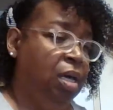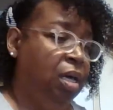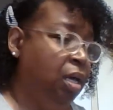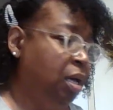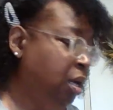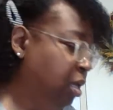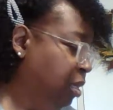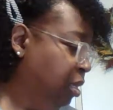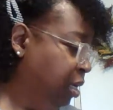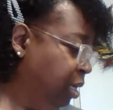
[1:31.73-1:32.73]
And
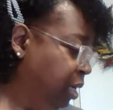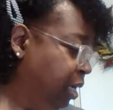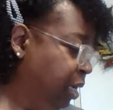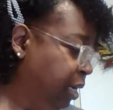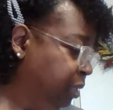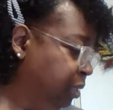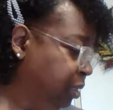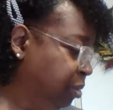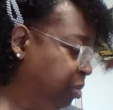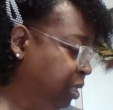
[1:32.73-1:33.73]
then I got
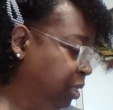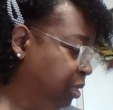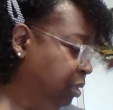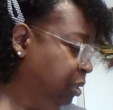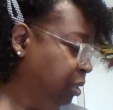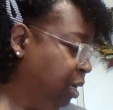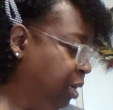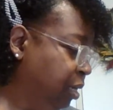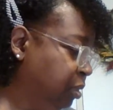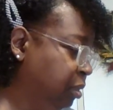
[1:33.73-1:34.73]
some of these
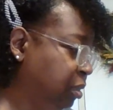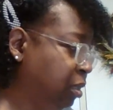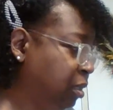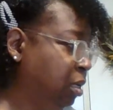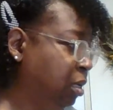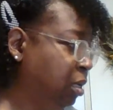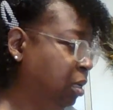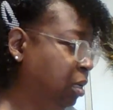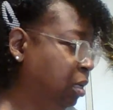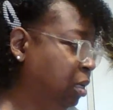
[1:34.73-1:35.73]
socks
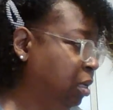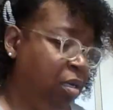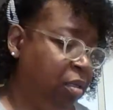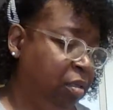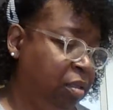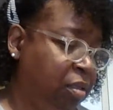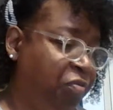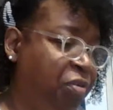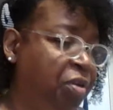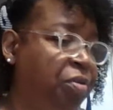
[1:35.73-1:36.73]
because I
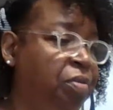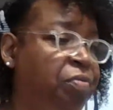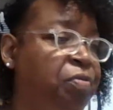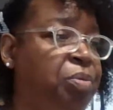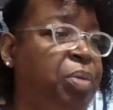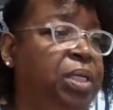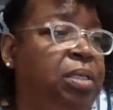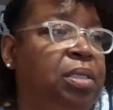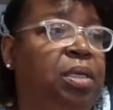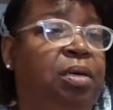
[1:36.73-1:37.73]
figured for
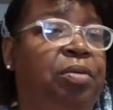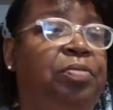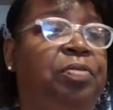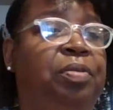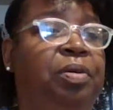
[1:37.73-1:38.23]
myself.